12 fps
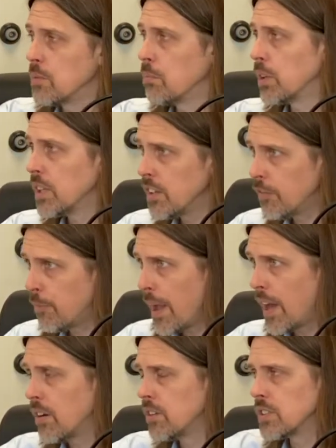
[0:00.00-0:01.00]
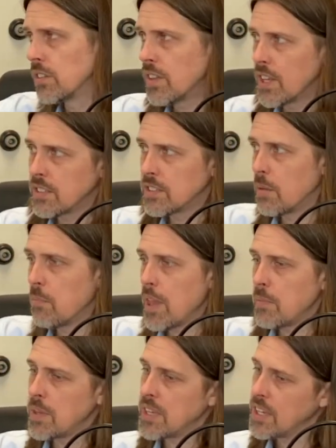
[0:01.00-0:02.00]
and belief patterns and things that may be